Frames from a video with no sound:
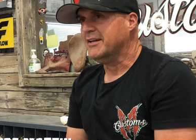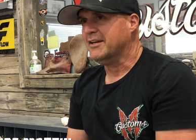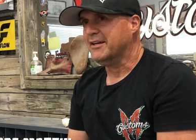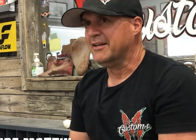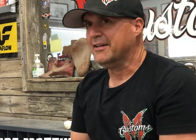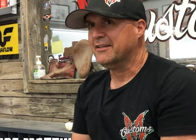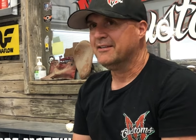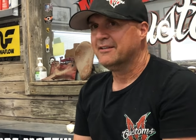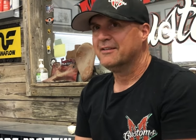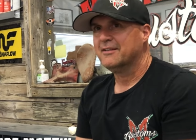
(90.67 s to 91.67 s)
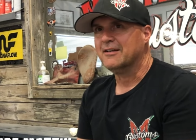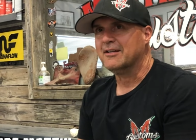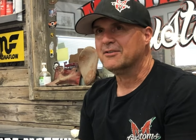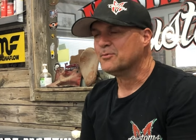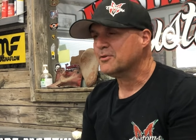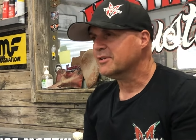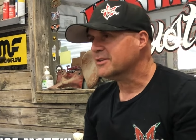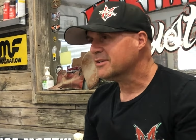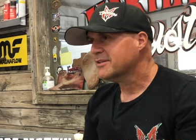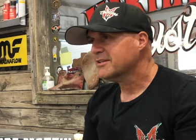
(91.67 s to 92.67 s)
And I just want
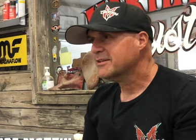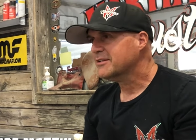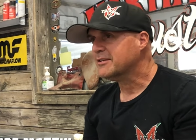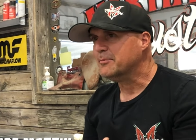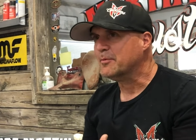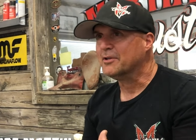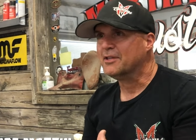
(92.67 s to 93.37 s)
to keep them